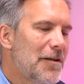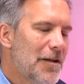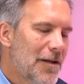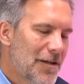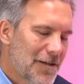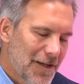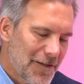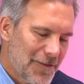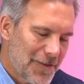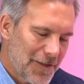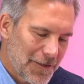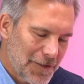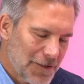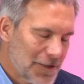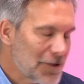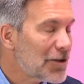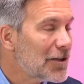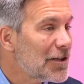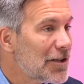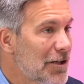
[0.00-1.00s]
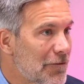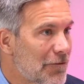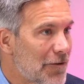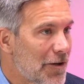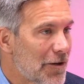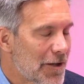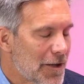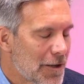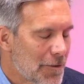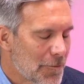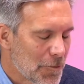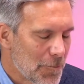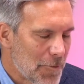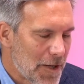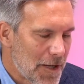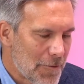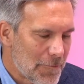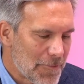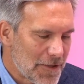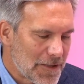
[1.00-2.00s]
I think clearly you're a very humble
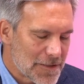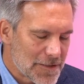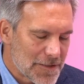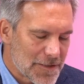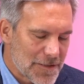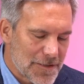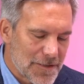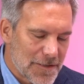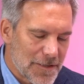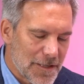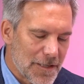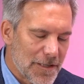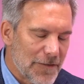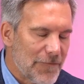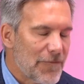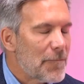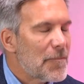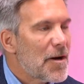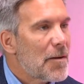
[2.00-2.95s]
man because if I'm not